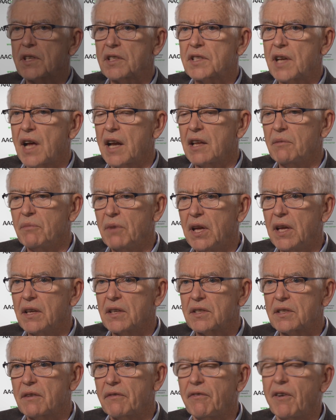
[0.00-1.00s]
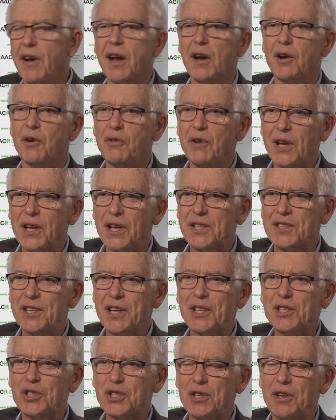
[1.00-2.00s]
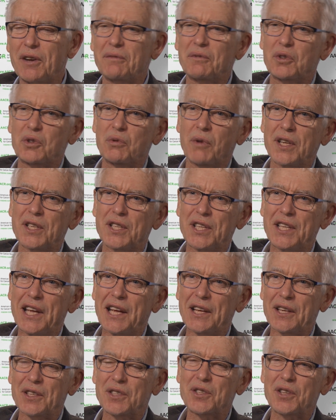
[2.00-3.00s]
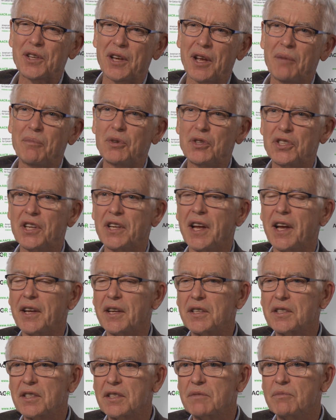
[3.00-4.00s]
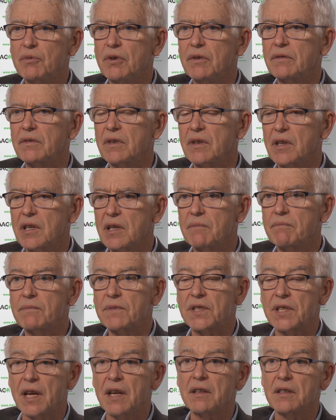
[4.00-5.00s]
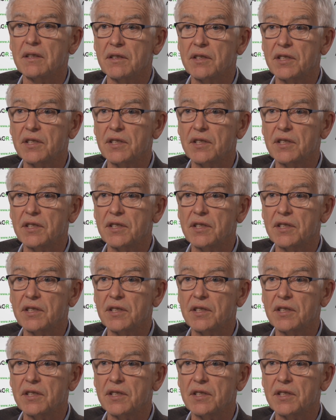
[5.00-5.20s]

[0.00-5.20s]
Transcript: exciting me is the final realization after 20 years that epigenetics has moved to the center